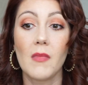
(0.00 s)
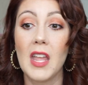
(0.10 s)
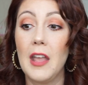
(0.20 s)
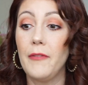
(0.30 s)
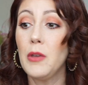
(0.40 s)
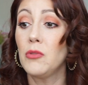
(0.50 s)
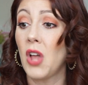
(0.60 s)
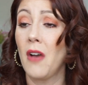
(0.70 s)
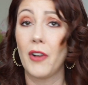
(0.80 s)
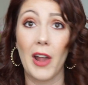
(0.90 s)
if you
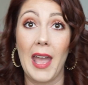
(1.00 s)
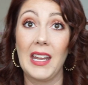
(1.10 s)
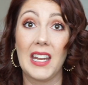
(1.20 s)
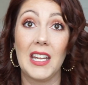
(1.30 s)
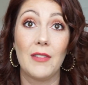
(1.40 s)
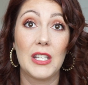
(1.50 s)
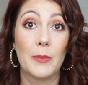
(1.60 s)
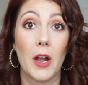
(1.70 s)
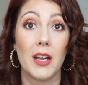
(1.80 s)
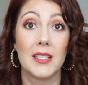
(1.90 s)
love or hate any of these
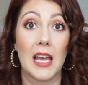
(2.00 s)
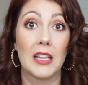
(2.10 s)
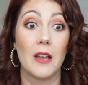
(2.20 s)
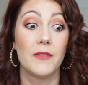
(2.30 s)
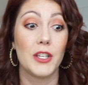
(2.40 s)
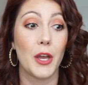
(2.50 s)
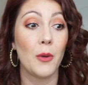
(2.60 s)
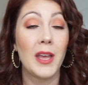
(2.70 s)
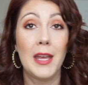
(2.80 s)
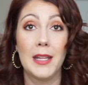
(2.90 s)
products, I'd love to
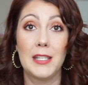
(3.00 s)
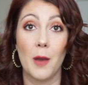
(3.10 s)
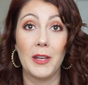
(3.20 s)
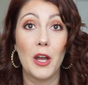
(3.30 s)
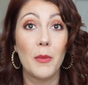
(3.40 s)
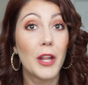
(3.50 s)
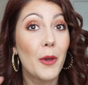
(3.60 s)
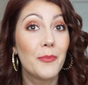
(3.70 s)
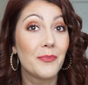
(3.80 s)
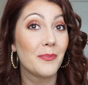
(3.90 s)
know. Tell me down
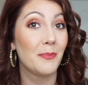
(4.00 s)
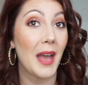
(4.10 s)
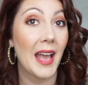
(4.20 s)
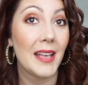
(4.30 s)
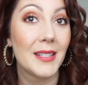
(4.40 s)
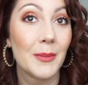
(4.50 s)
below. Bye, guys.